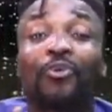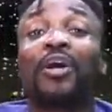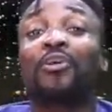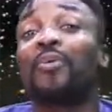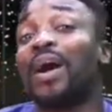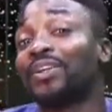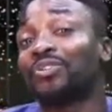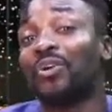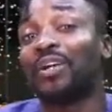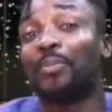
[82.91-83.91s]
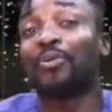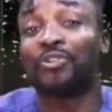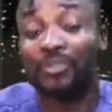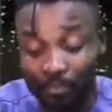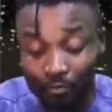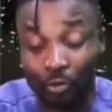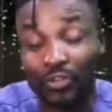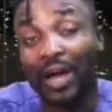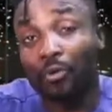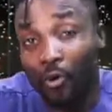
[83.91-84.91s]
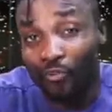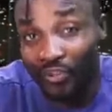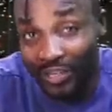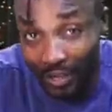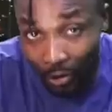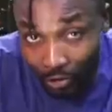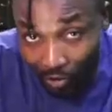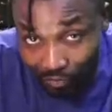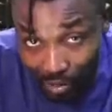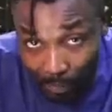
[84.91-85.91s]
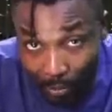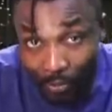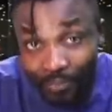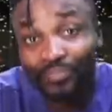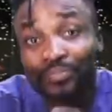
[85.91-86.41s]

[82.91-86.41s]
I know why they turn now because today I will offend a lot of people.